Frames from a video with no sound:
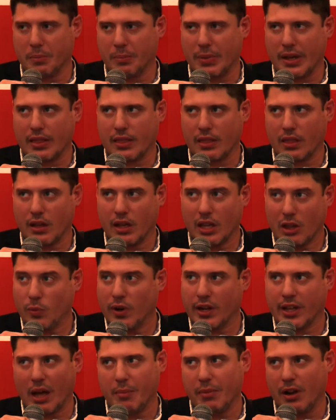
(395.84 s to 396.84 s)
but it
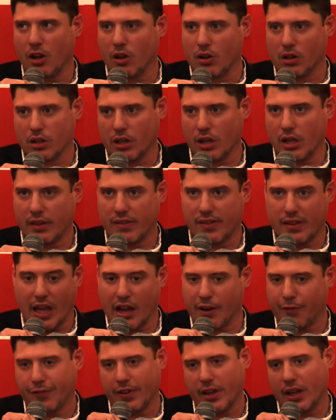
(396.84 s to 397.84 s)
will come along. It's a
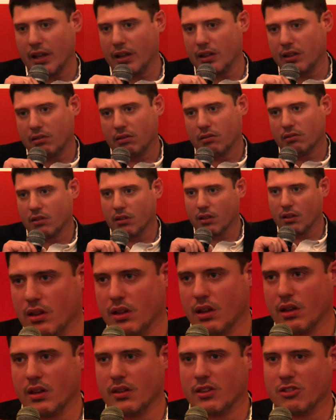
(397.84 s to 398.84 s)
young field.
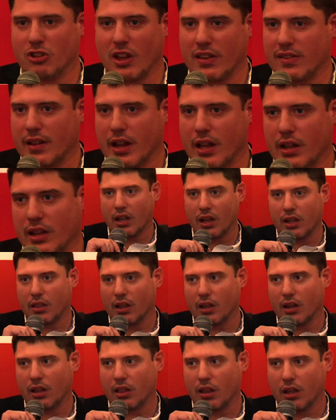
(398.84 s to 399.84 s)
It's just like the
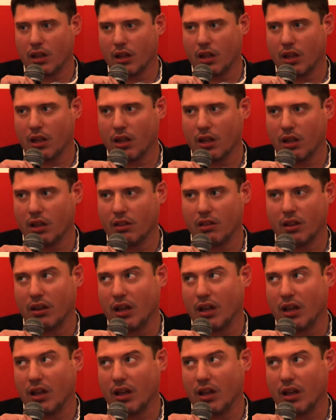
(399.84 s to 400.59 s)
internet in the